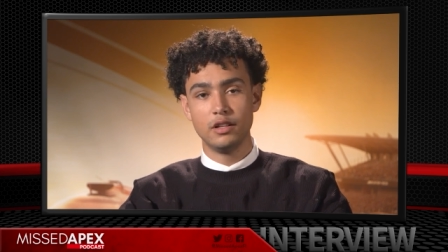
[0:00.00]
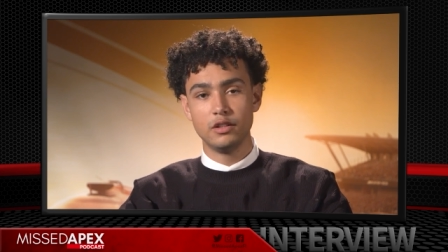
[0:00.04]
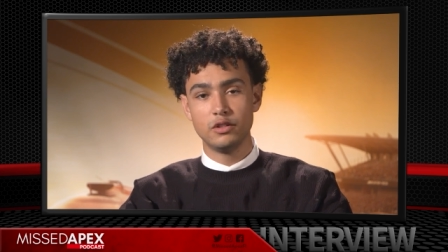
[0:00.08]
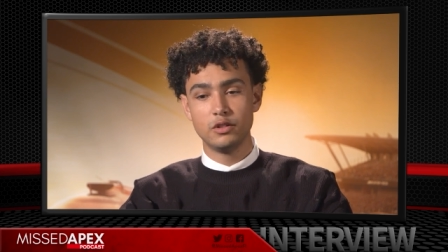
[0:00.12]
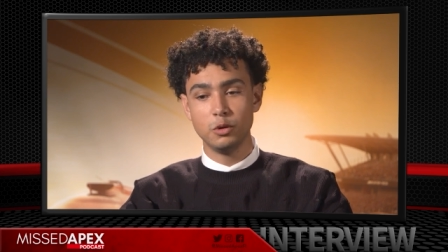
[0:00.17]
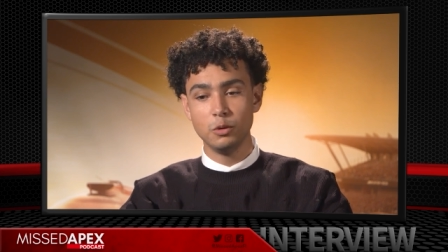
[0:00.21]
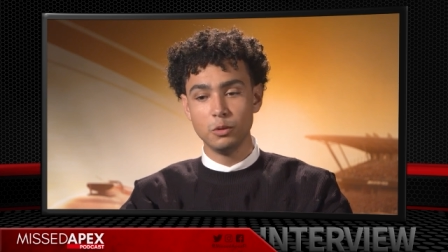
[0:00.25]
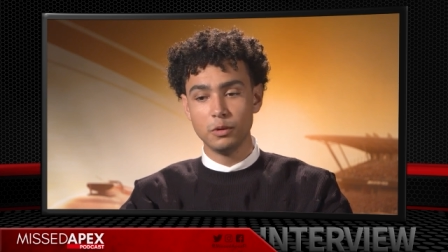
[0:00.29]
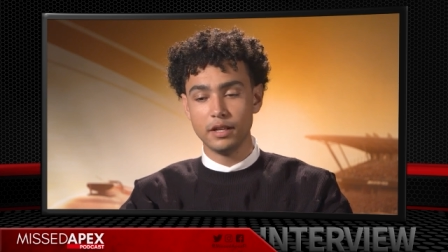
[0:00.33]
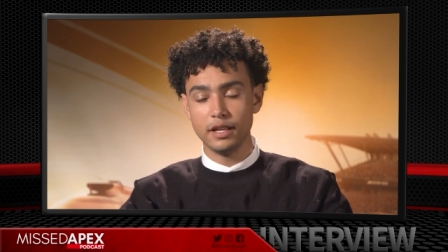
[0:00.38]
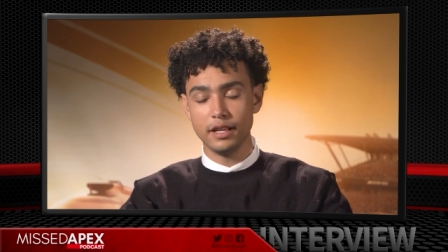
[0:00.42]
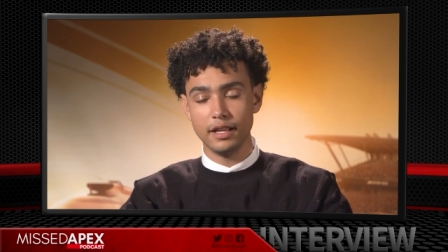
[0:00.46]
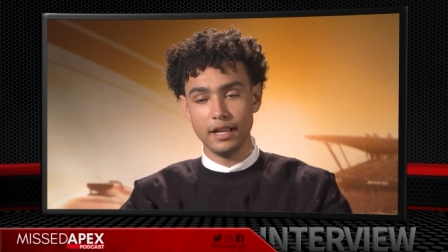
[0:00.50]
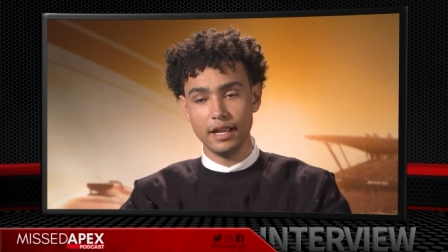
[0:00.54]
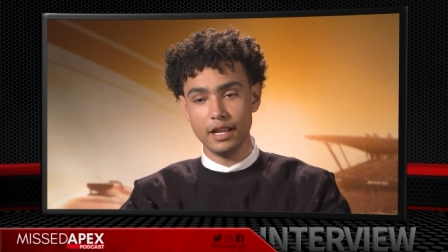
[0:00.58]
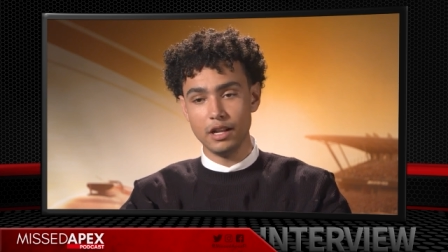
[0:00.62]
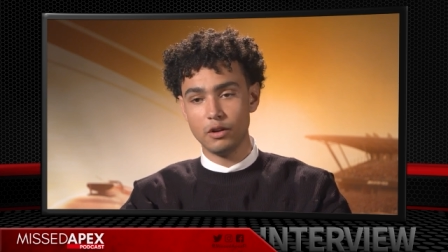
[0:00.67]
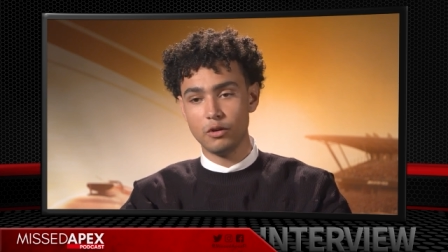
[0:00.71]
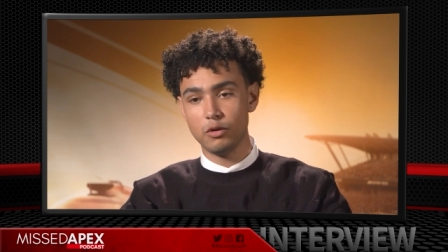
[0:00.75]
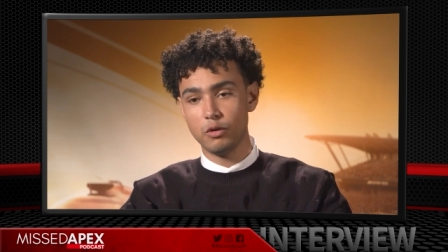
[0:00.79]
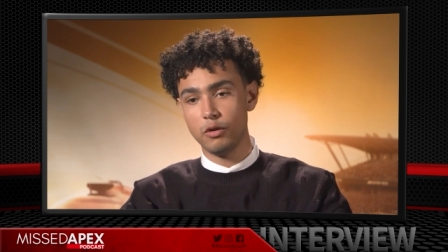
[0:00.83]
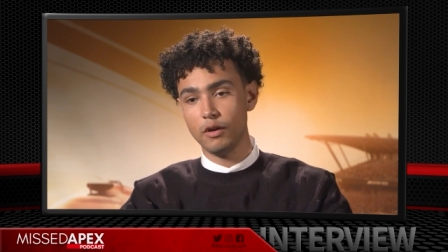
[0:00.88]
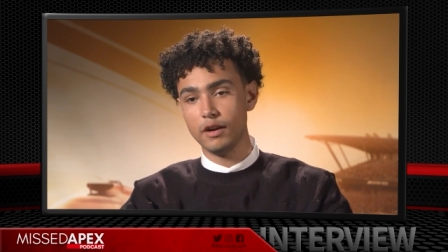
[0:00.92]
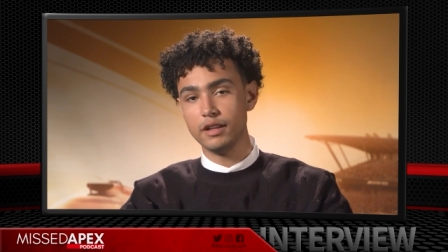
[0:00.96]
talking
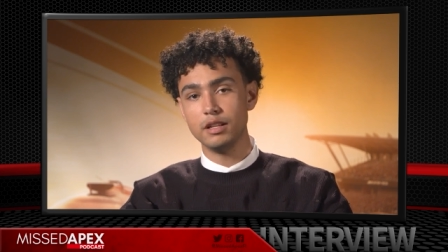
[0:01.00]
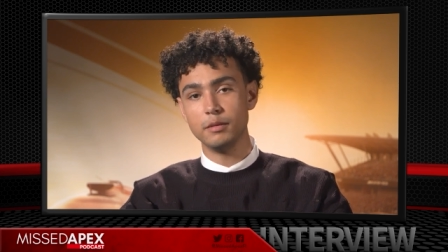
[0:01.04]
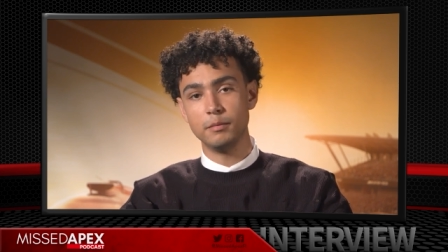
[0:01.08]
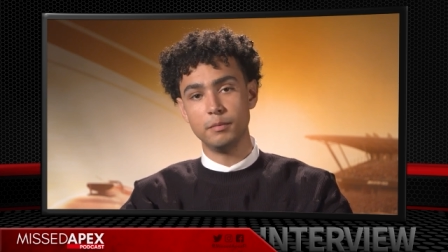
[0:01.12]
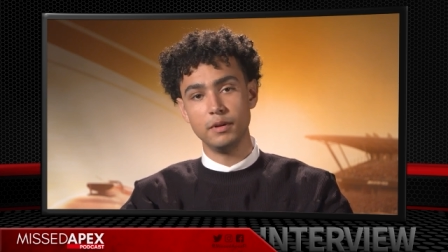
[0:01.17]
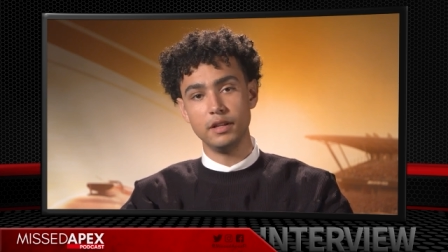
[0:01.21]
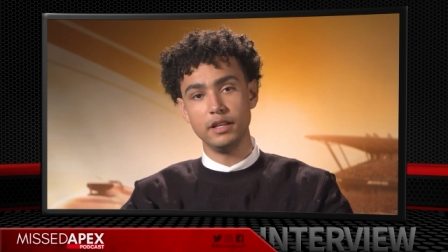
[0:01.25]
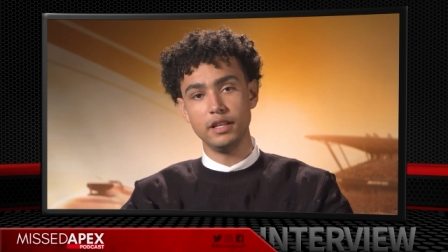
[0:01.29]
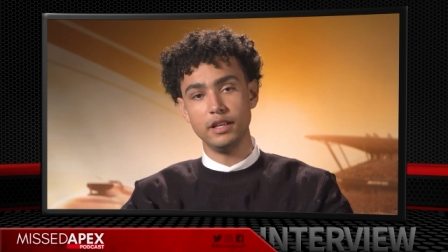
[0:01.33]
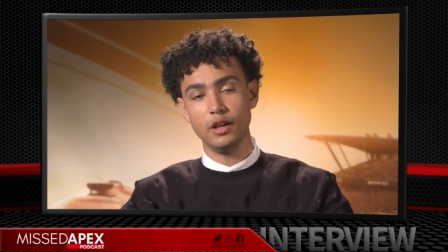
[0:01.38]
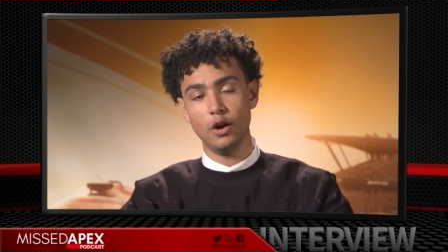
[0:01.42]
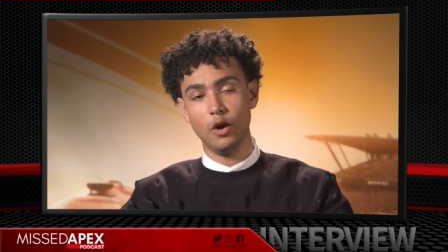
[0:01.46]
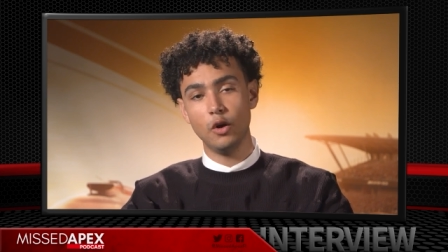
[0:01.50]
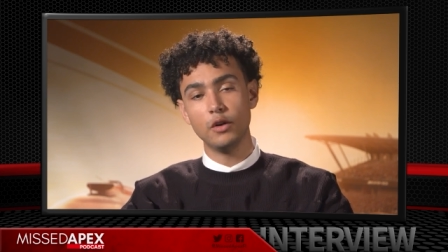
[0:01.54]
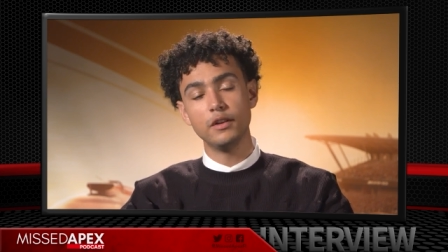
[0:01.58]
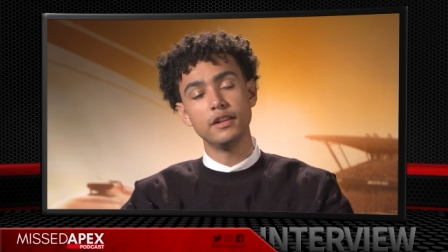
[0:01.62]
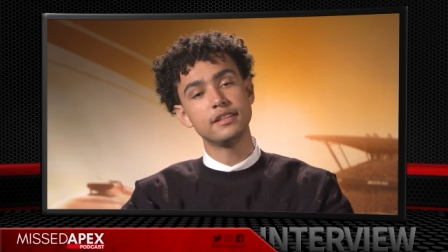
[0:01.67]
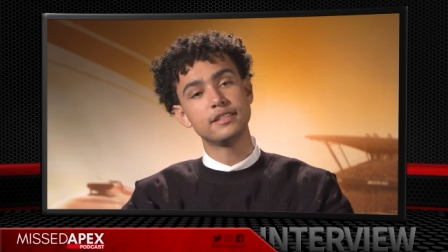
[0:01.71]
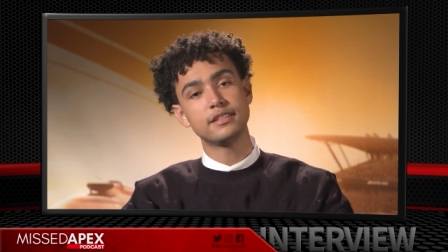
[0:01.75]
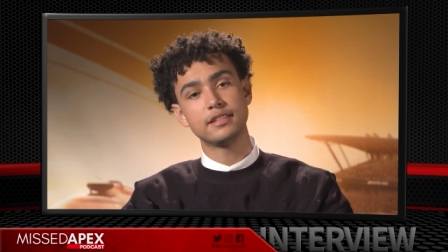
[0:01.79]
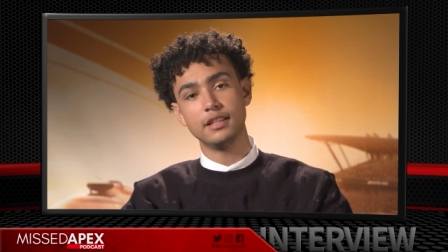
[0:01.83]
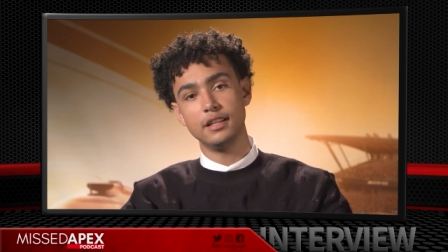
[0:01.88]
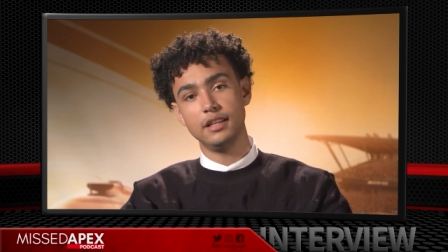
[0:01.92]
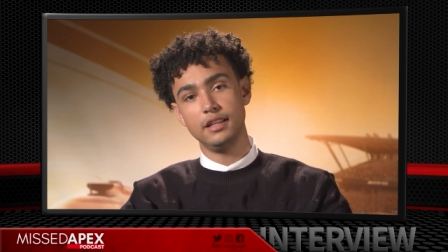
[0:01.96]
incredibly
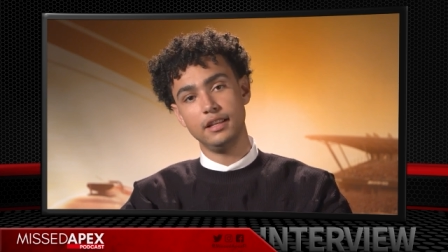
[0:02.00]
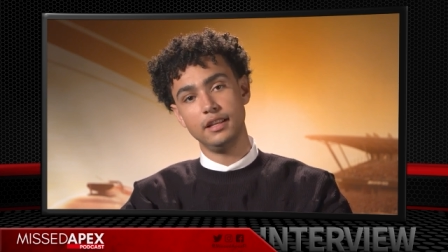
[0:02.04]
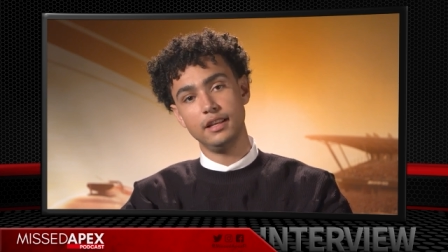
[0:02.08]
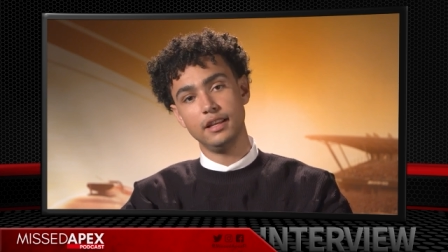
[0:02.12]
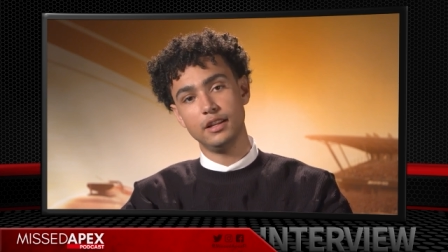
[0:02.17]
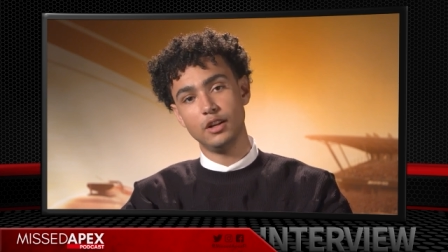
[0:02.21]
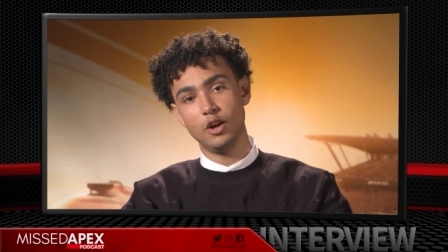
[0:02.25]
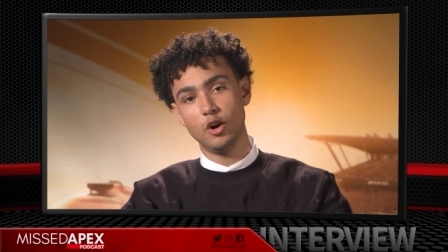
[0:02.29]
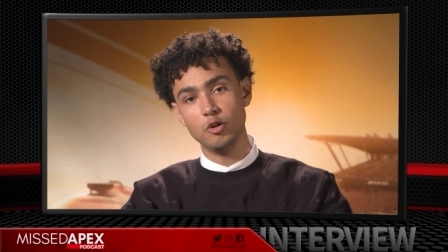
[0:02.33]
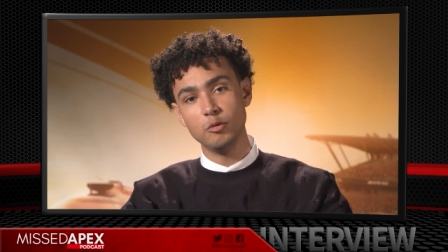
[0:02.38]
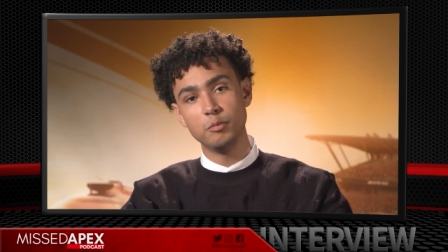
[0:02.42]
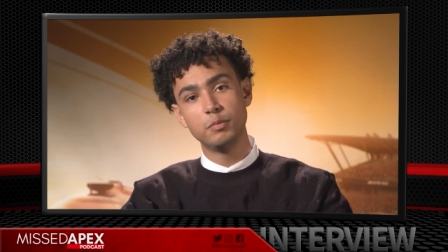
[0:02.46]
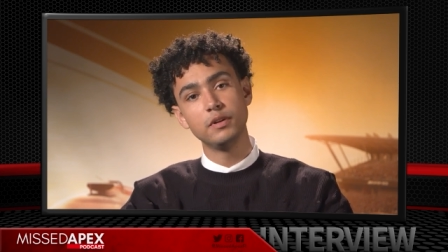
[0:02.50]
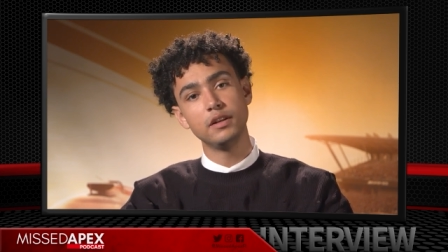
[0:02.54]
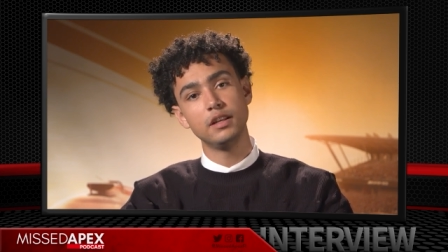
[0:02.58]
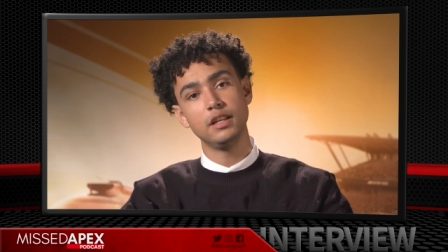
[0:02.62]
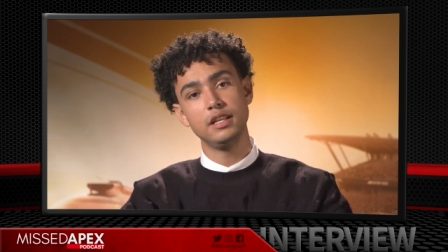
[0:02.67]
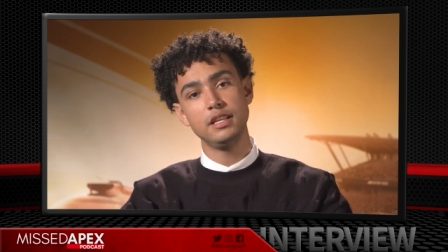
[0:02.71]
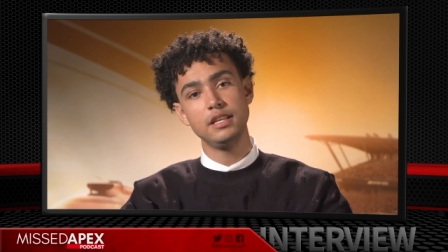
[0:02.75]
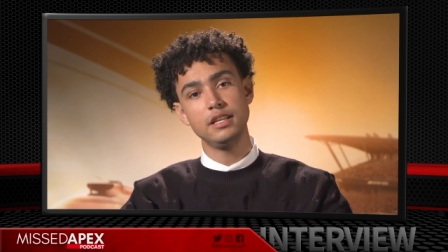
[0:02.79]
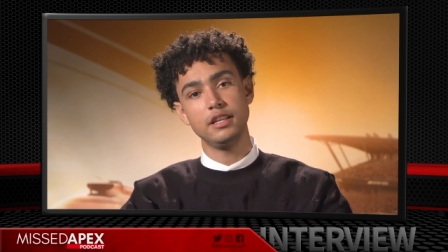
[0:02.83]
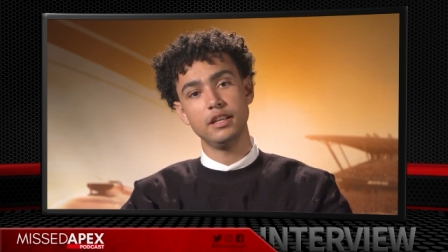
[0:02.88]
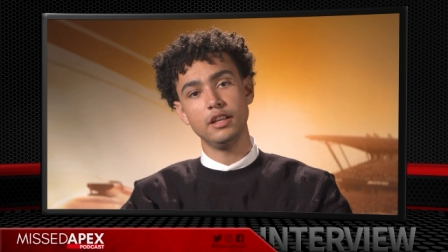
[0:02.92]
honestly and openly.